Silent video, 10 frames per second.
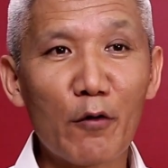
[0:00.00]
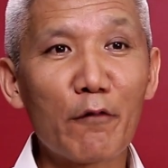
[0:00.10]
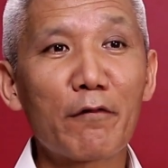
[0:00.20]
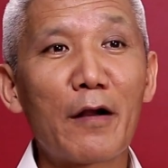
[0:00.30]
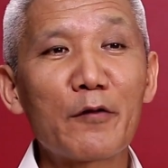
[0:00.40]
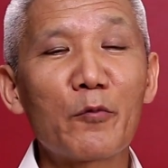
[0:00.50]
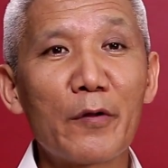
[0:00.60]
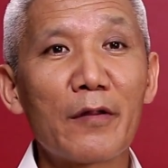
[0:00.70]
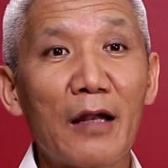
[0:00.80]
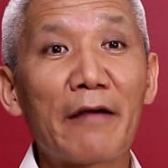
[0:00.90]
confronted
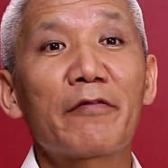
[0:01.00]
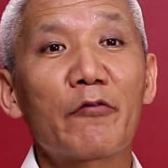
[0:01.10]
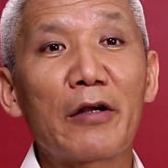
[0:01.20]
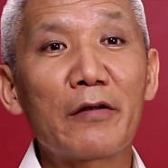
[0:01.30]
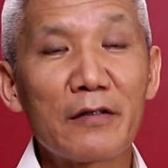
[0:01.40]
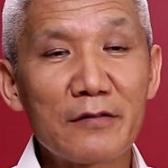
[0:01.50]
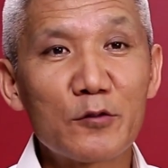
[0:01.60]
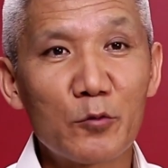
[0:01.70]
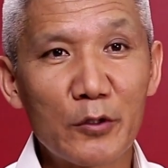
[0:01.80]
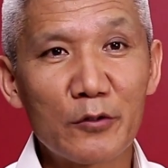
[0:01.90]
with a life-threatening
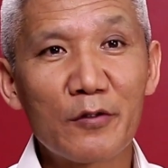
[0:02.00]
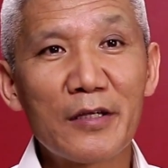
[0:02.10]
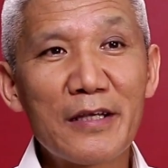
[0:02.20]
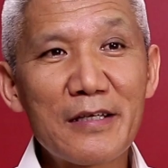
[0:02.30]
situation,